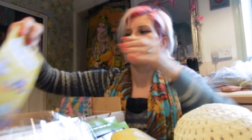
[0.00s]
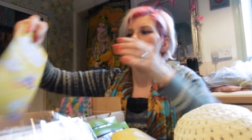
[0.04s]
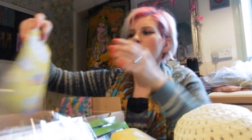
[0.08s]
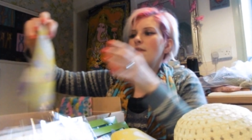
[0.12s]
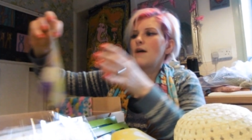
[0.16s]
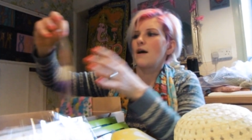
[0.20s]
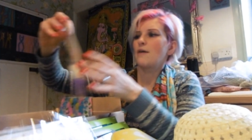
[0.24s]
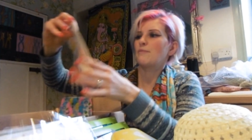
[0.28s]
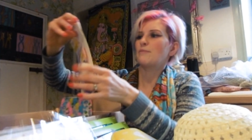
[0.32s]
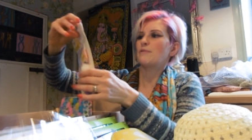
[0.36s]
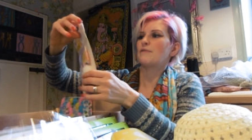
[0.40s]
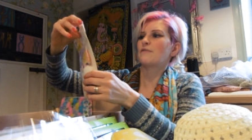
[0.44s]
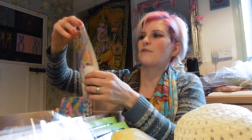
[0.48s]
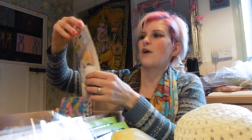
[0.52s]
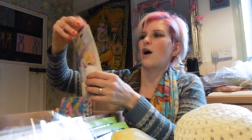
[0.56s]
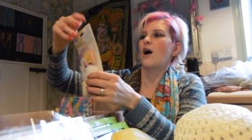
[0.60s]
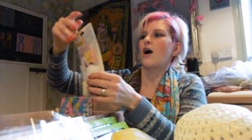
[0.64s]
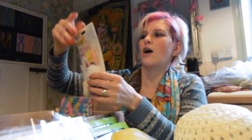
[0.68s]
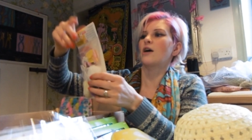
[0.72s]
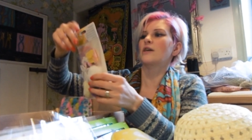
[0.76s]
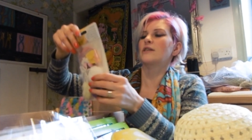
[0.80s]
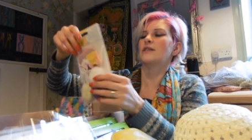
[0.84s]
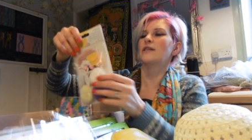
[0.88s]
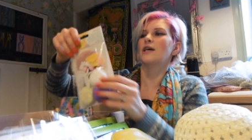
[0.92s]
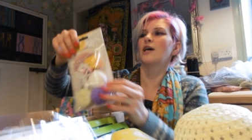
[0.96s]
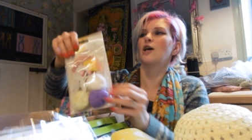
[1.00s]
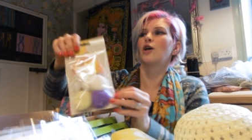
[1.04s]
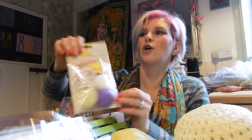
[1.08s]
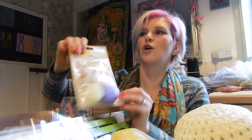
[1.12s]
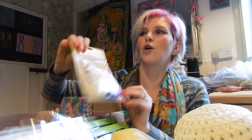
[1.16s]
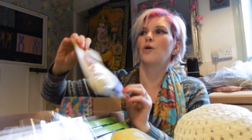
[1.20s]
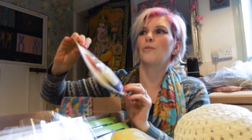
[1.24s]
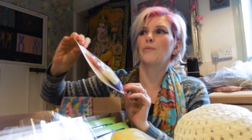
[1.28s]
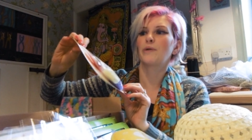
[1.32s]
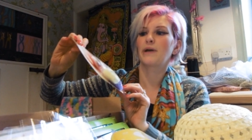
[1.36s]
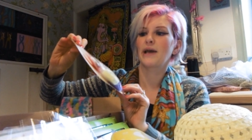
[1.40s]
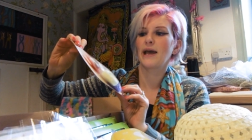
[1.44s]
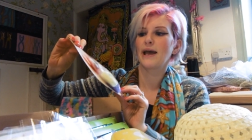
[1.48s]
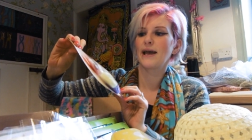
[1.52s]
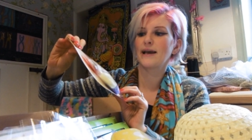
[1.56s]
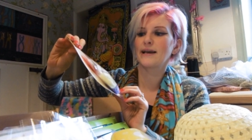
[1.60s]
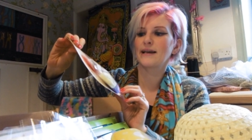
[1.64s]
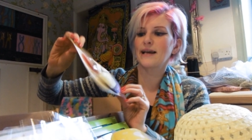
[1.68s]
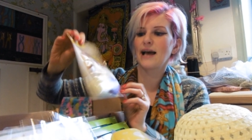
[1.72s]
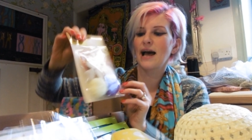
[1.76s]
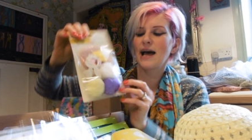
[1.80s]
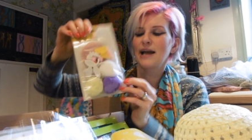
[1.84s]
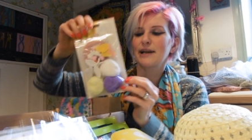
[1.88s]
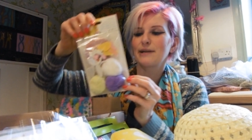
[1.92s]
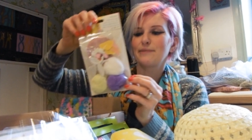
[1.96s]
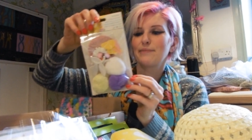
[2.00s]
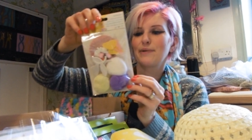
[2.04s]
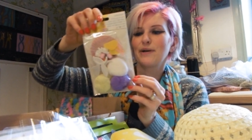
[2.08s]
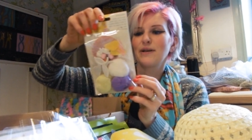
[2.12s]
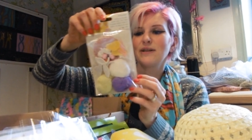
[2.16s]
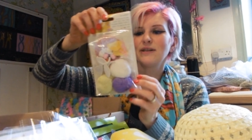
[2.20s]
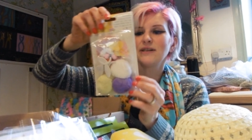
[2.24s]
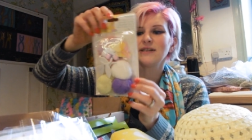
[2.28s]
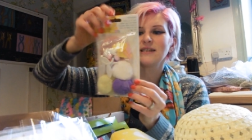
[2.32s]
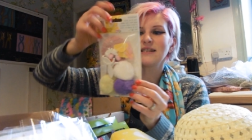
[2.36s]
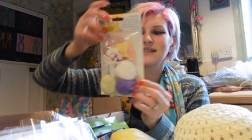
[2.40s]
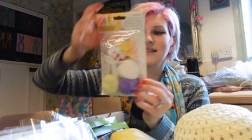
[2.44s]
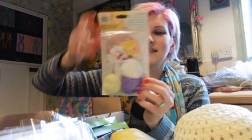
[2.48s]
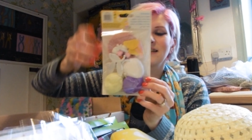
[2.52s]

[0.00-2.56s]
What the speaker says: Then we've got cupcake animals.